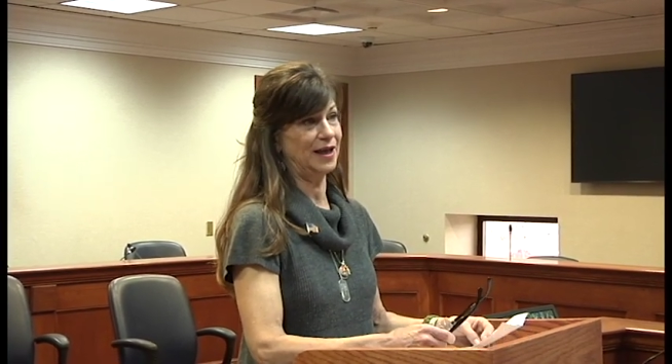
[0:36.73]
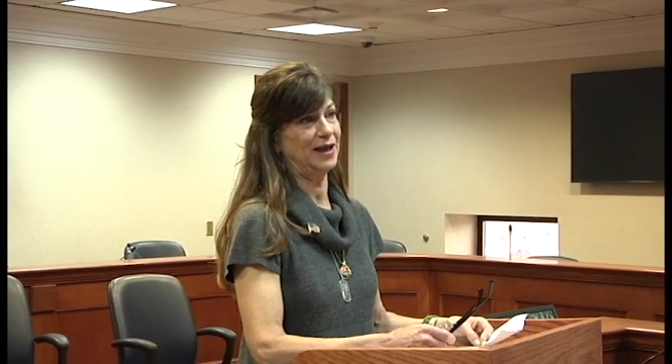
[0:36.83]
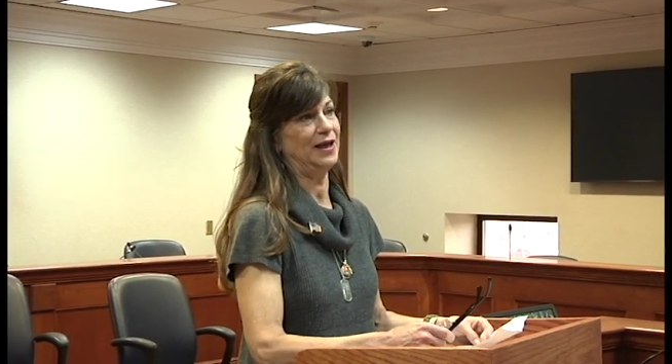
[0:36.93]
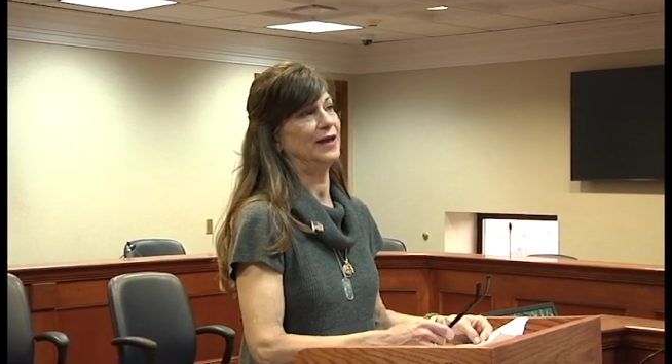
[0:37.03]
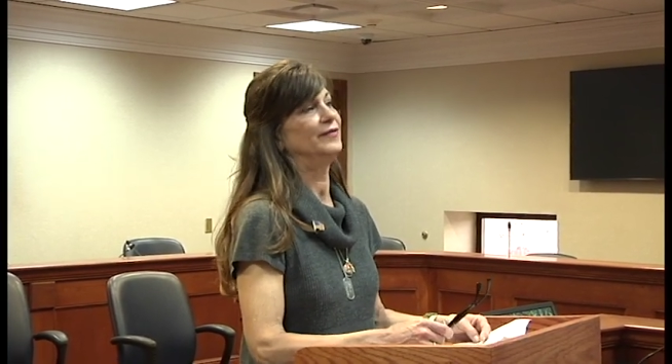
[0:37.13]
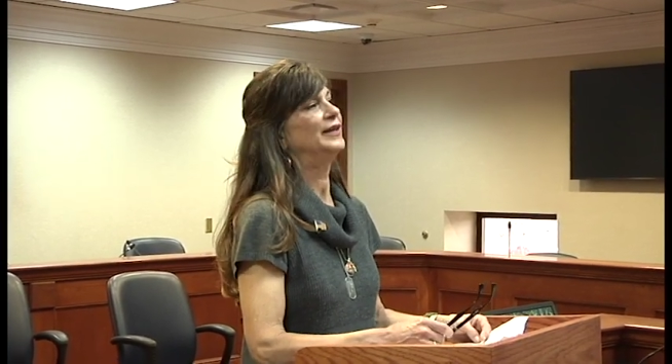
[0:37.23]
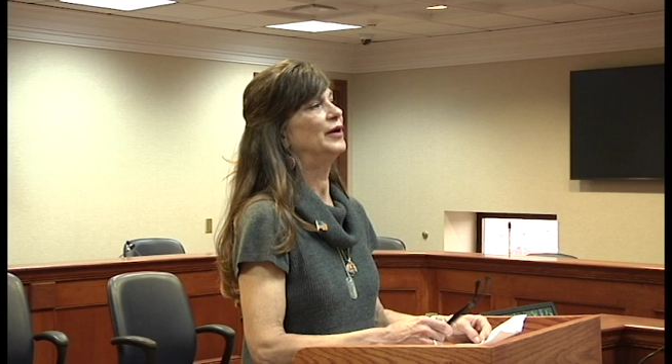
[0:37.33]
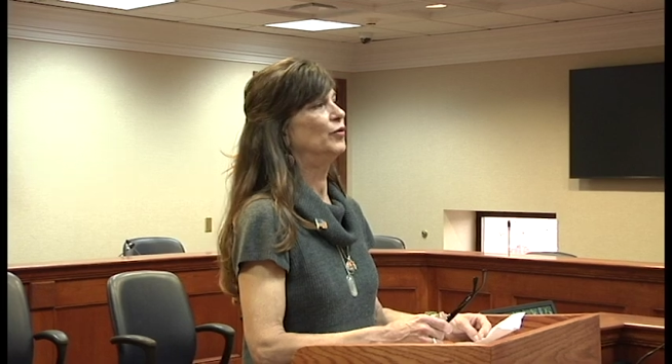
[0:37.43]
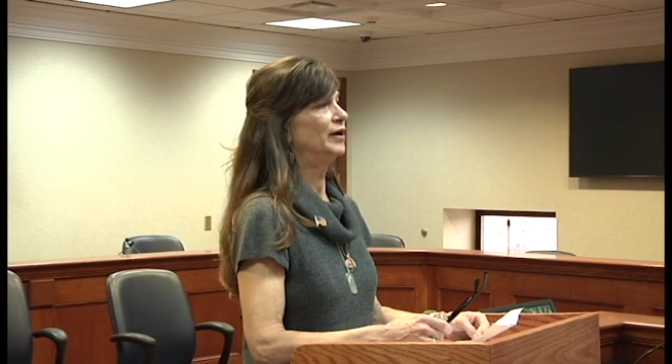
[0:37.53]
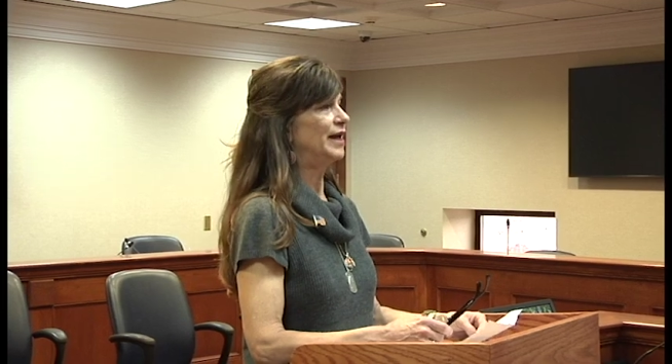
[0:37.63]
and
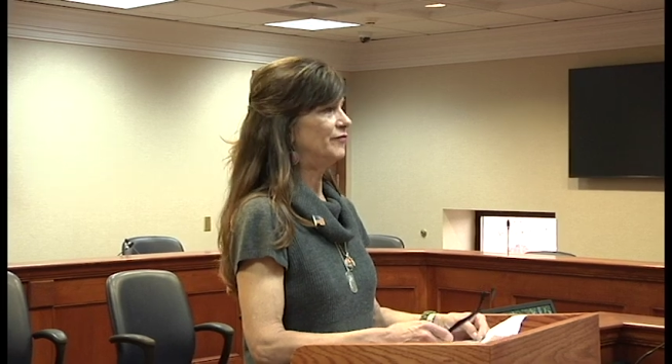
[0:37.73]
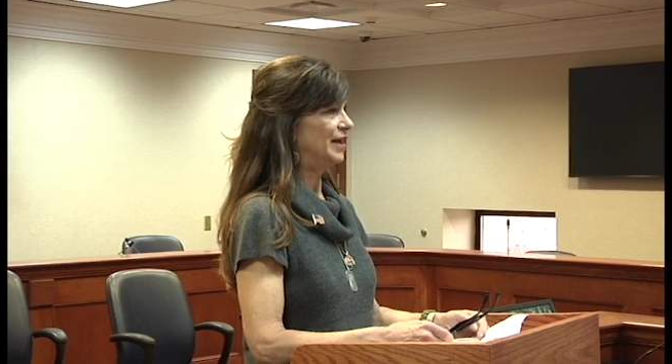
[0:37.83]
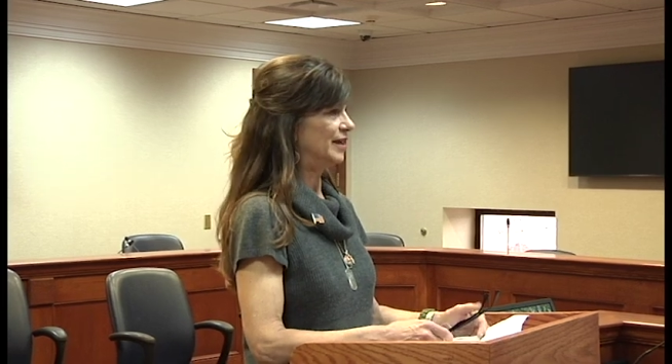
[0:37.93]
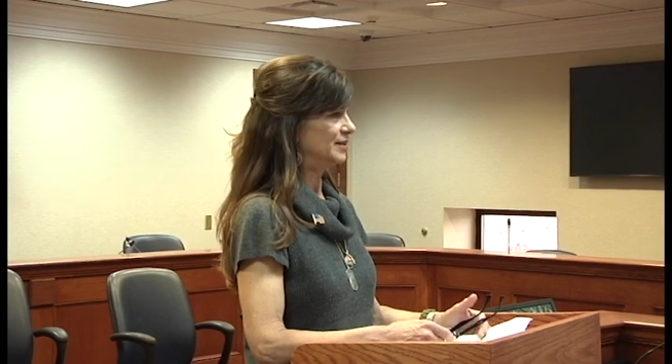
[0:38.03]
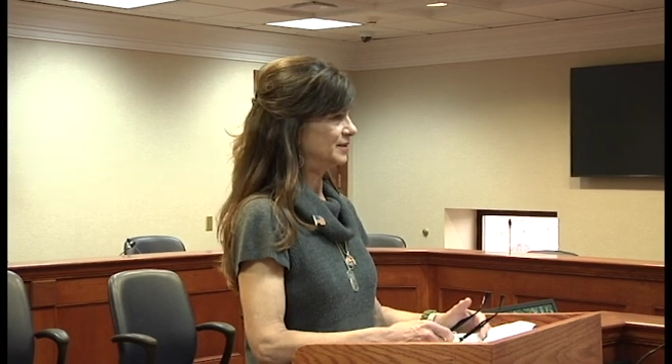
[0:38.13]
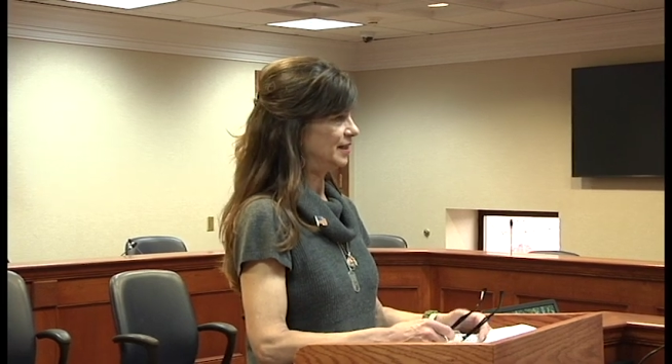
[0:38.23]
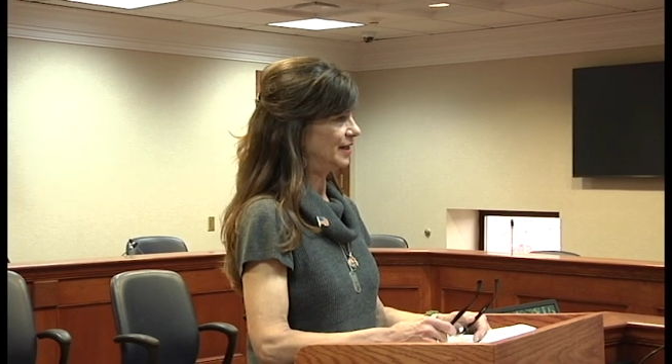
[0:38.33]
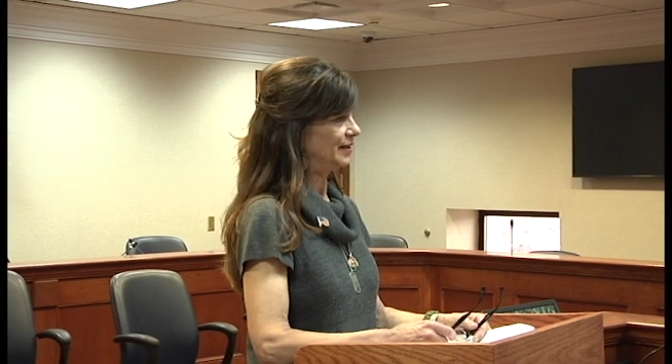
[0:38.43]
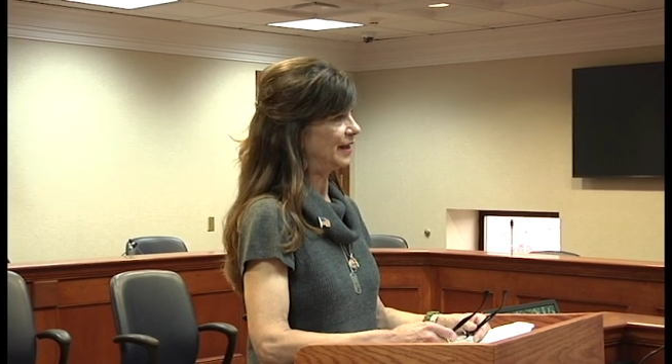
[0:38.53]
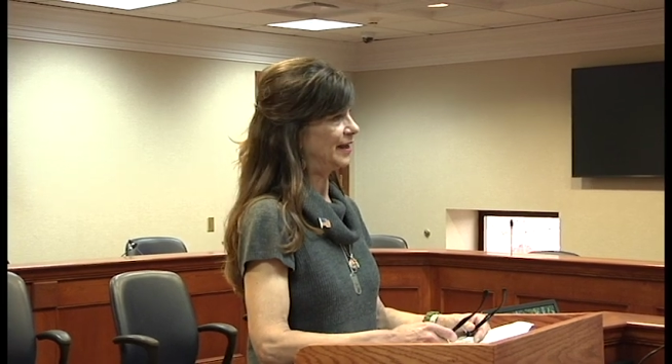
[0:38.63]
they were in
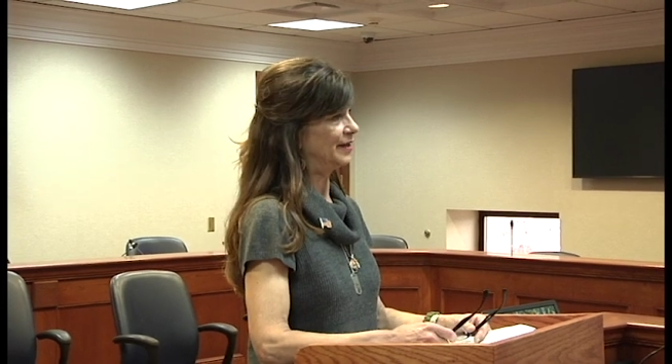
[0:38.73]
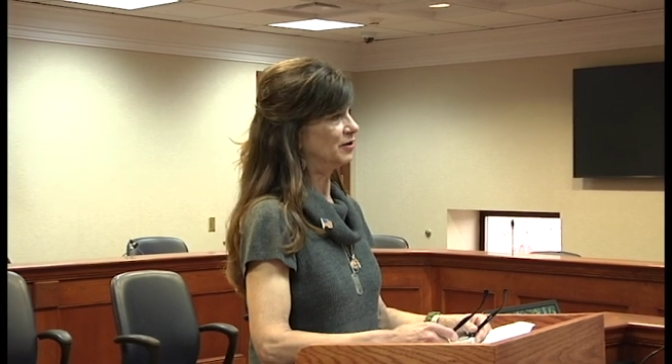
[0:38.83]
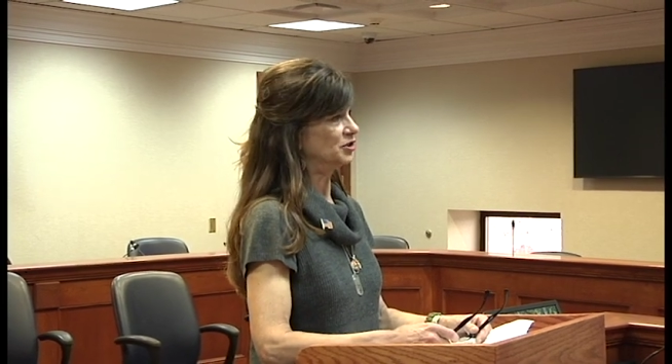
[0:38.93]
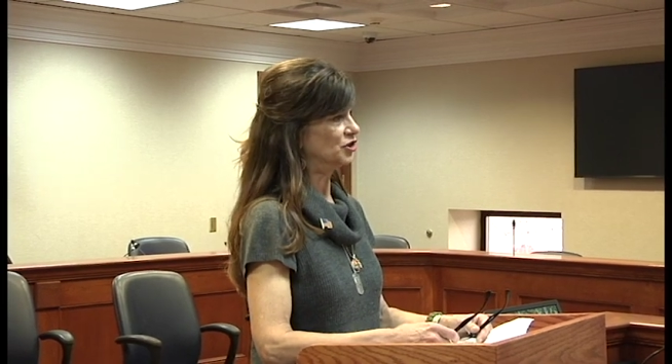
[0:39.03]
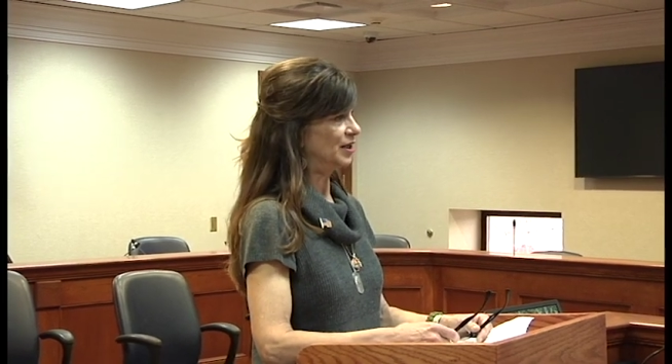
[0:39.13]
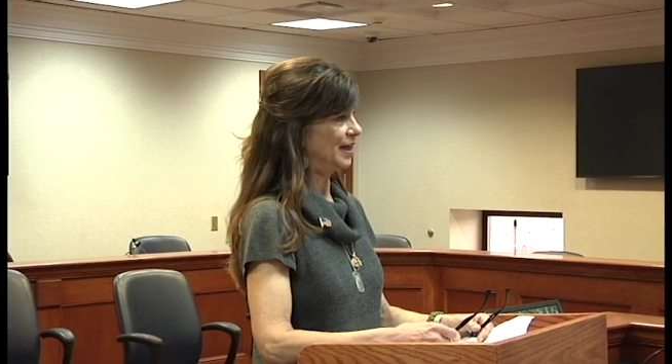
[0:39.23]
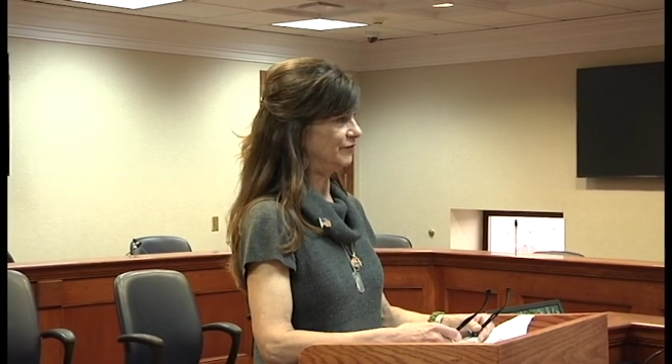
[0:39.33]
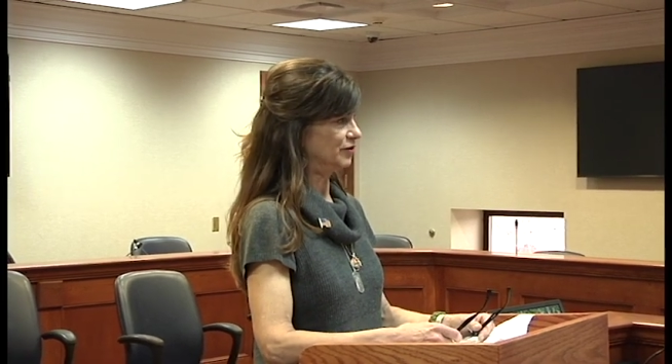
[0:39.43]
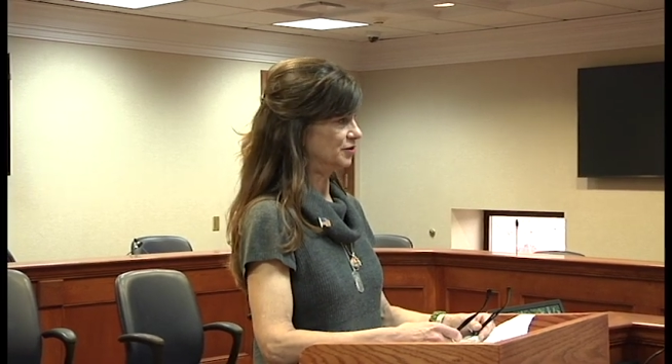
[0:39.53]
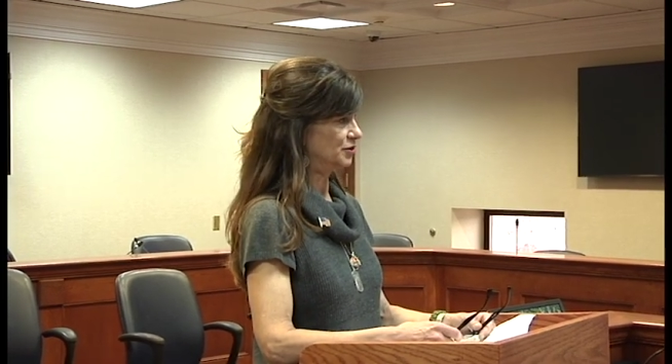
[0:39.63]
Afghanistan, and on July
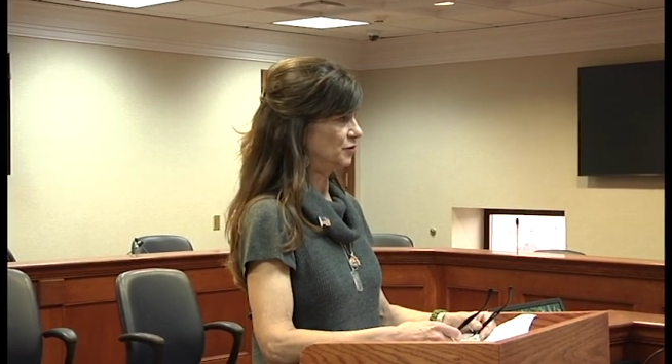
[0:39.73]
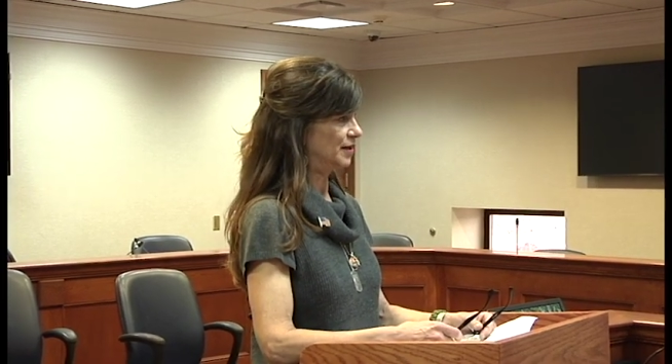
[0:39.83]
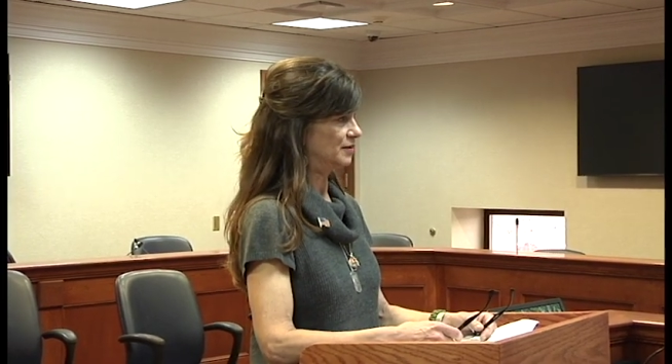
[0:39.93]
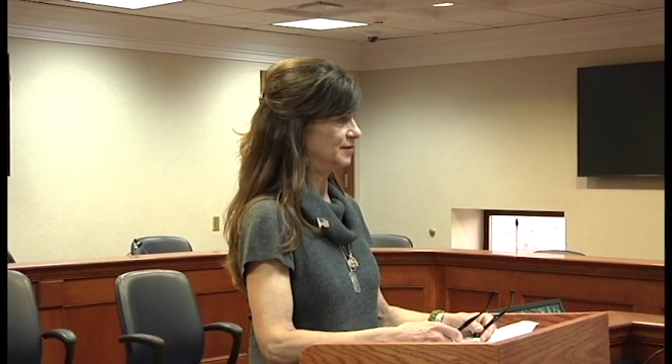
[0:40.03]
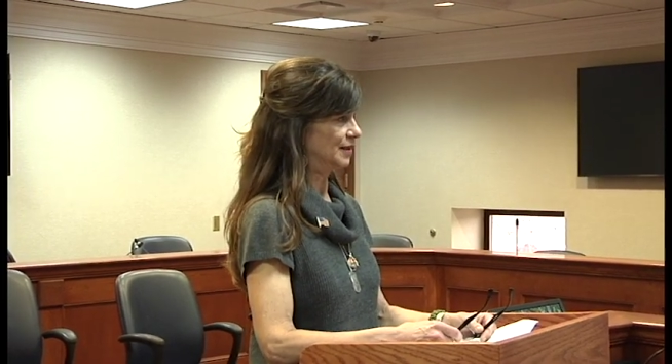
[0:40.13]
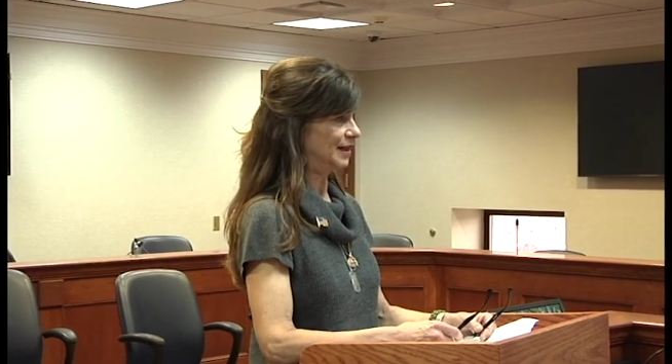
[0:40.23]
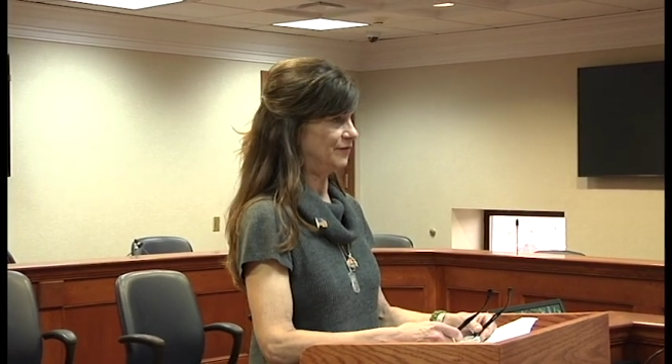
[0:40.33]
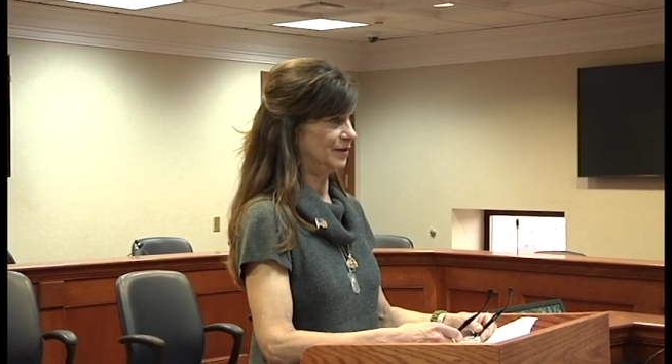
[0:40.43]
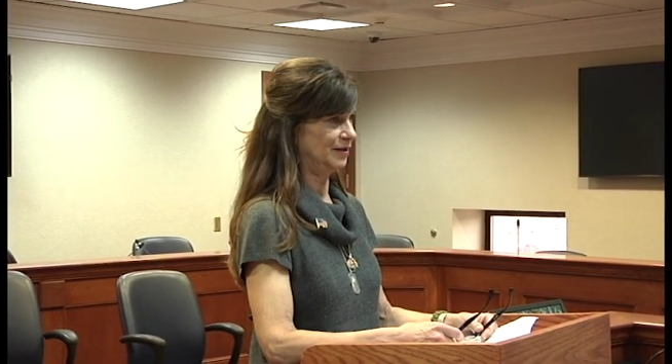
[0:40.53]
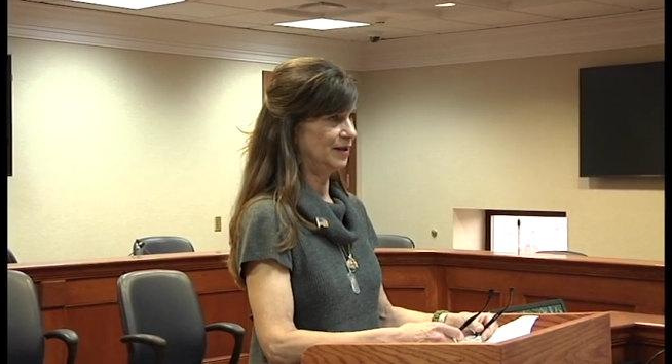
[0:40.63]
1st,
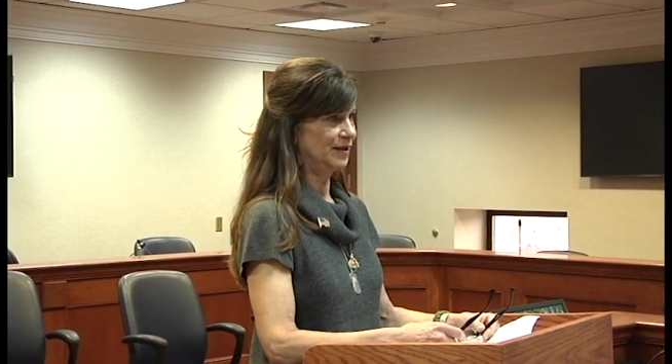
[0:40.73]
2011,